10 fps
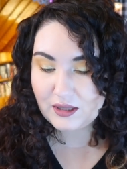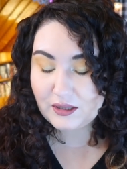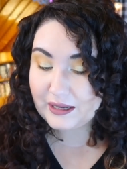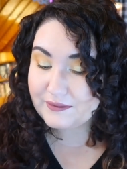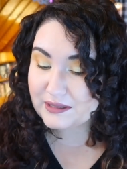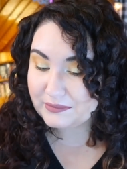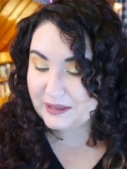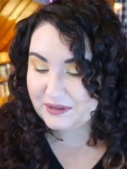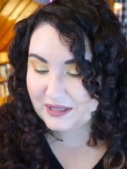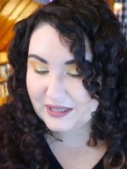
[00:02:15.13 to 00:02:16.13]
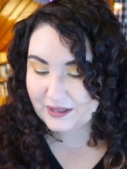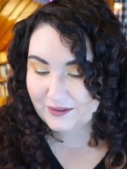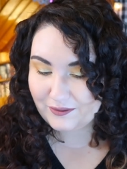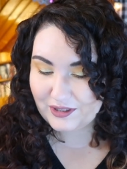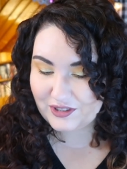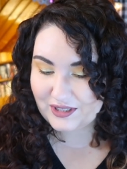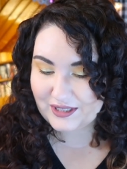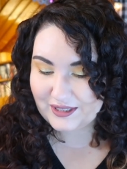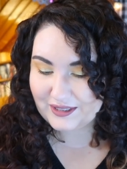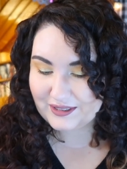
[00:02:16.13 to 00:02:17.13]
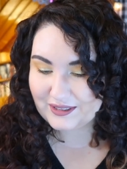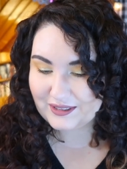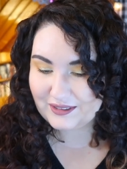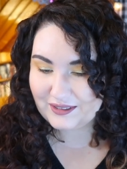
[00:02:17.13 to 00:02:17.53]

They have some lipstick which is